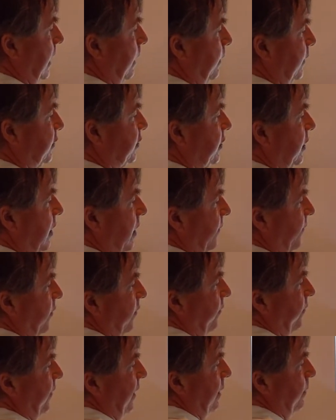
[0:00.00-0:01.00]
I'm going to solve
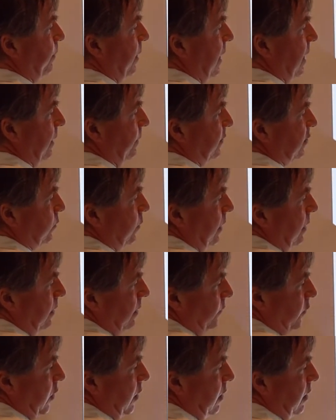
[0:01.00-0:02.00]
for v bottom squared
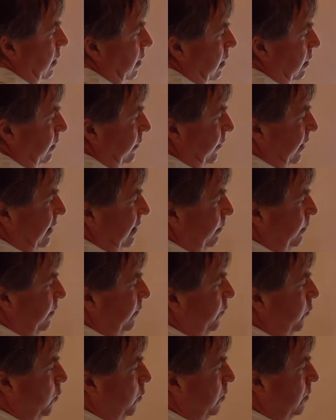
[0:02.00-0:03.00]
over r, as I did
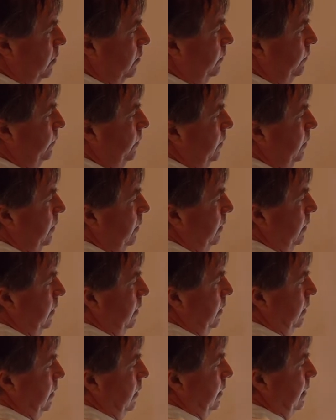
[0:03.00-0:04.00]
before.
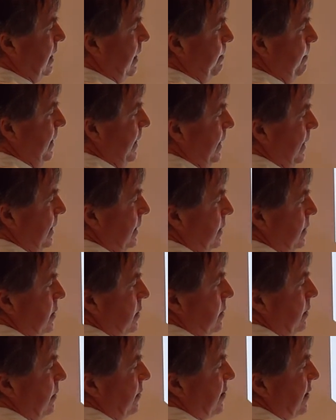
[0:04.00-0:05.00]
That means
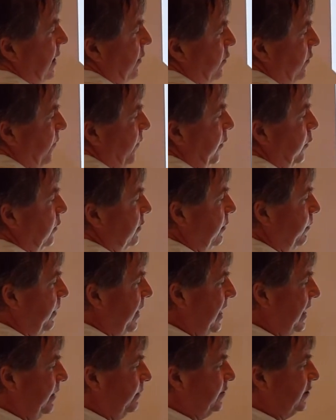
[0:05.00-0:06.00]
centrifugal at the
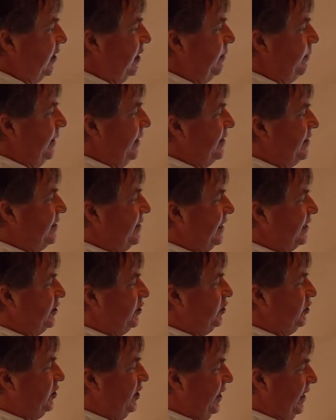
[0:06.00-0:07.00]
bottom is going to be
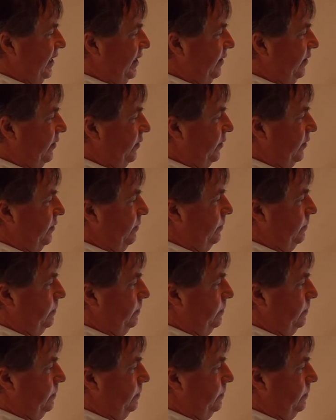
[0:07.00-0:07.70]
6g's.